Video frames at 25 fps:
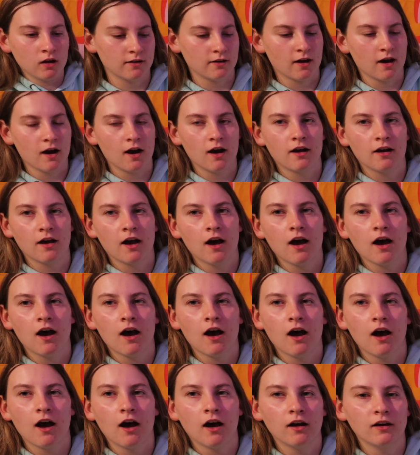
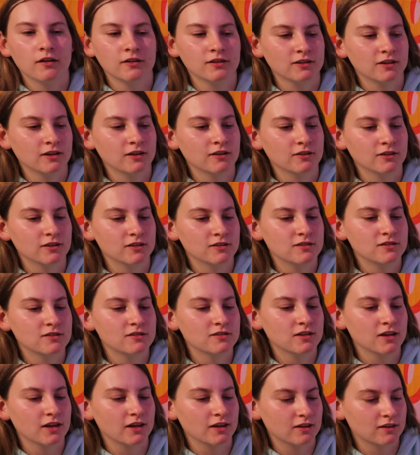Ta-da. Yeah, this
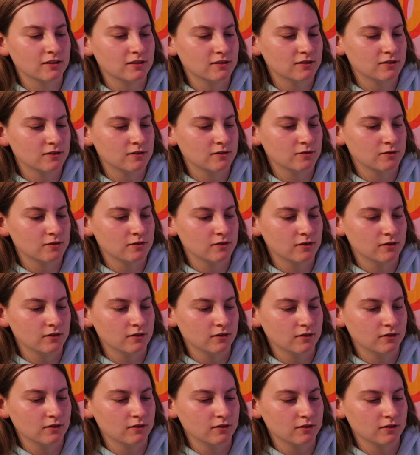is like
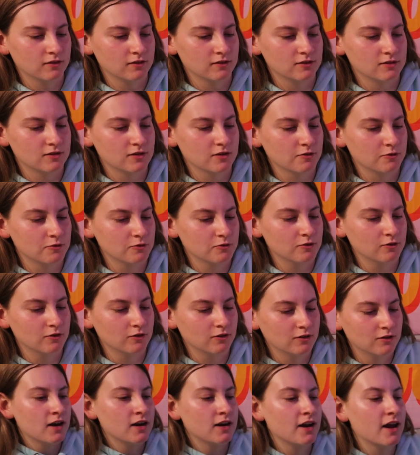so
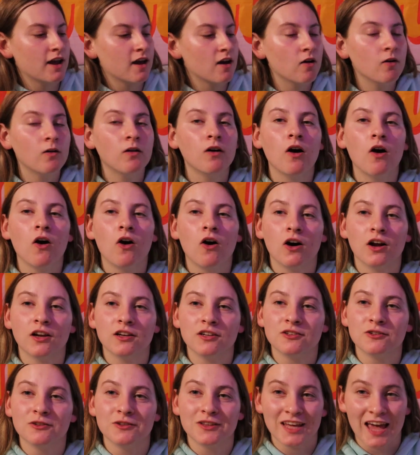cool. Now,
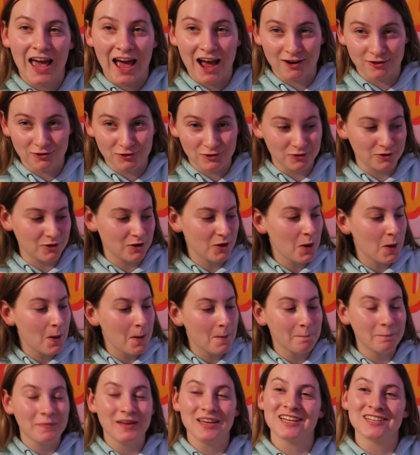on to the actual
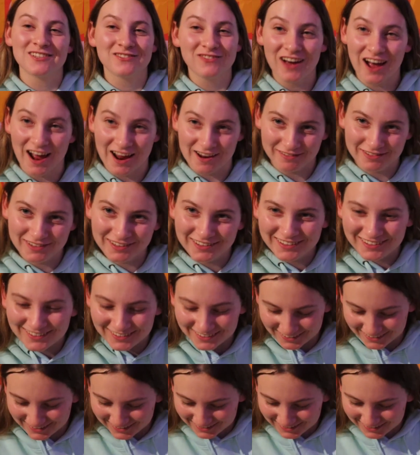PS5.